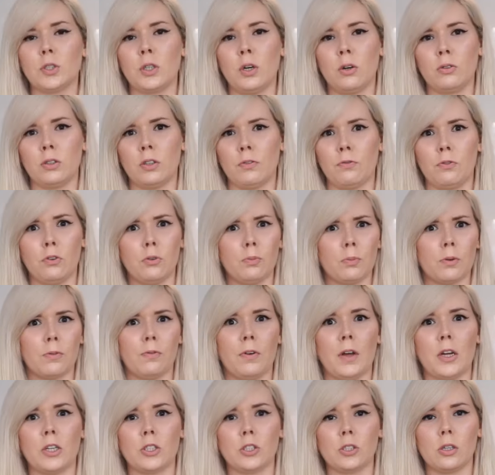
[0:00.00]
to go the full
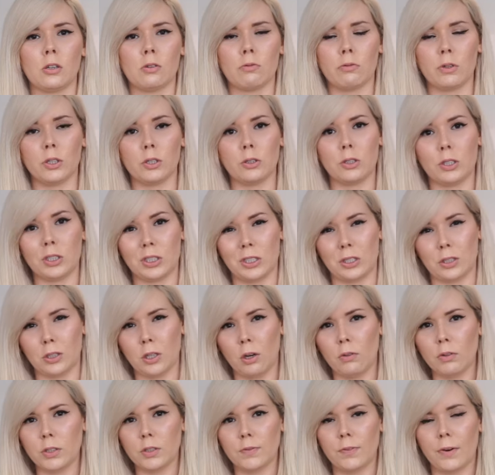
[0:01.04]
professional route, because I
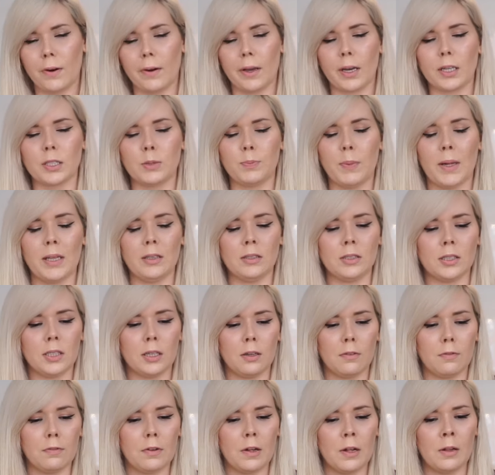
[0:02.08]
know it's very
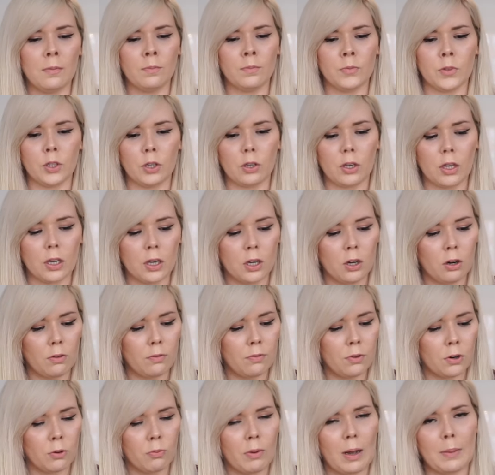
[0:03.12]
expensive. You can
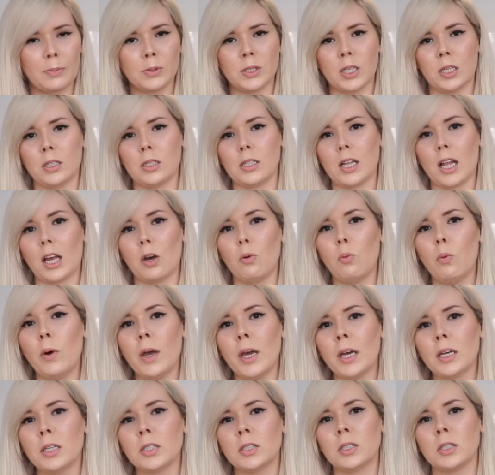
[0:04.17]
go for a website like
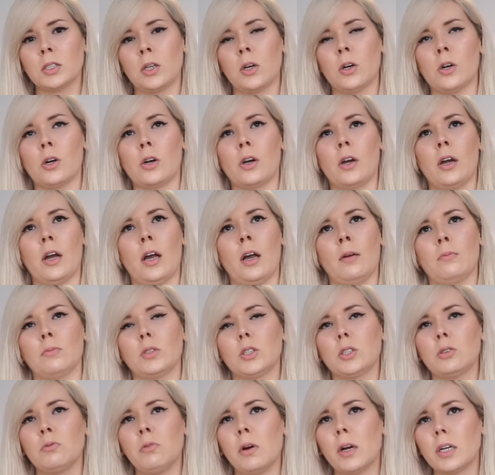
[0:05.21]
Wix or
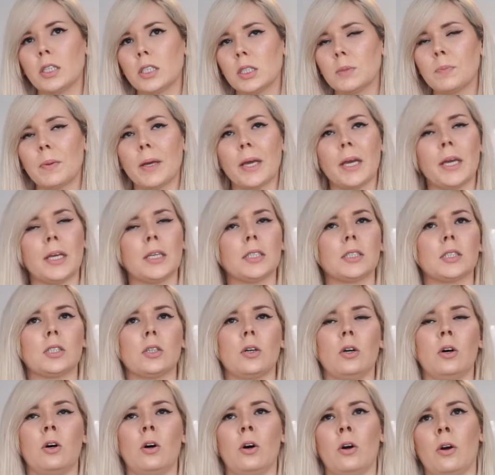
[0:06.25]

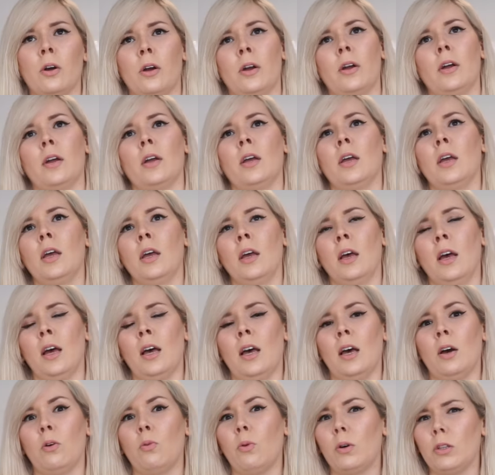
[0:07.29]
Squarespace or
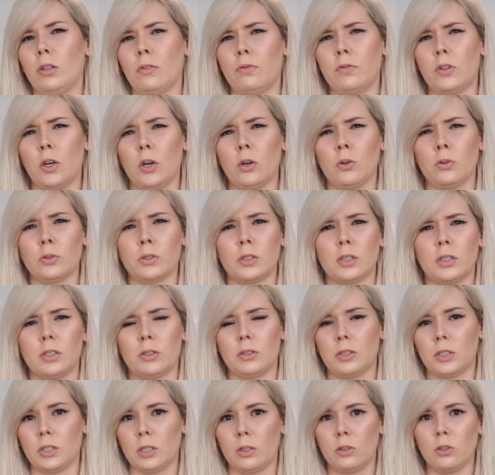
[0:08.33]
one of
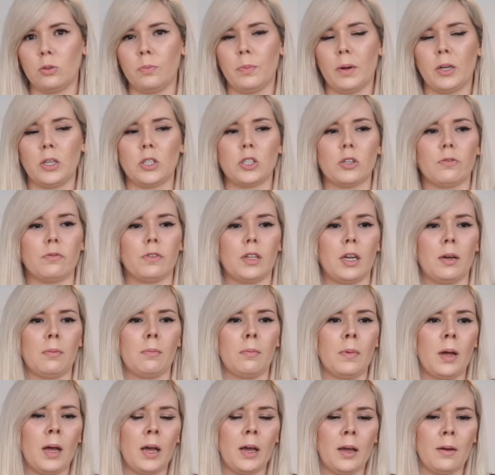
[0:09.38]
those. There is a good bunch of
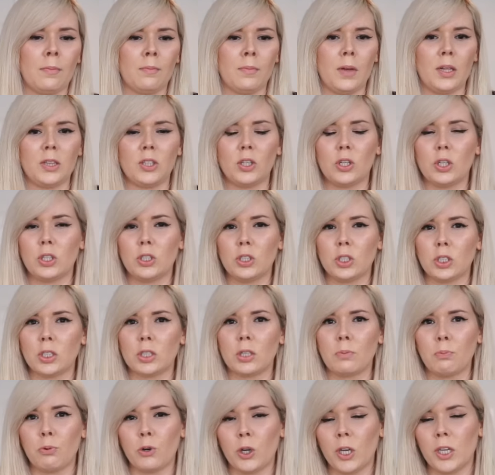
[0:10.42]
them. And you can
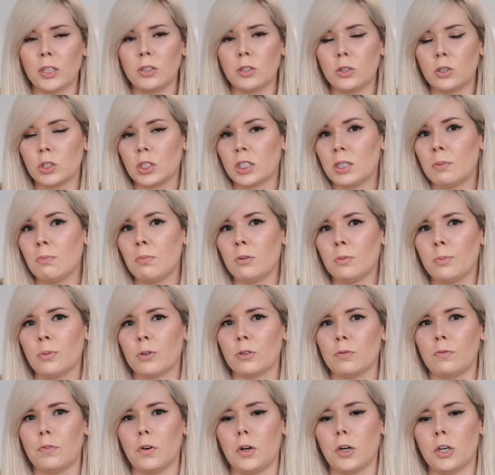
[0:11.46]
just create your simple
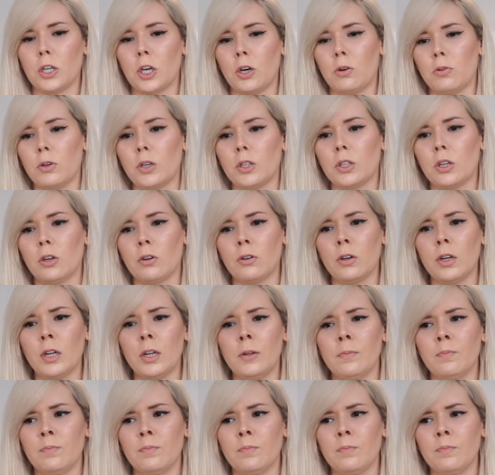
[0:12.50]
portfolio. You know,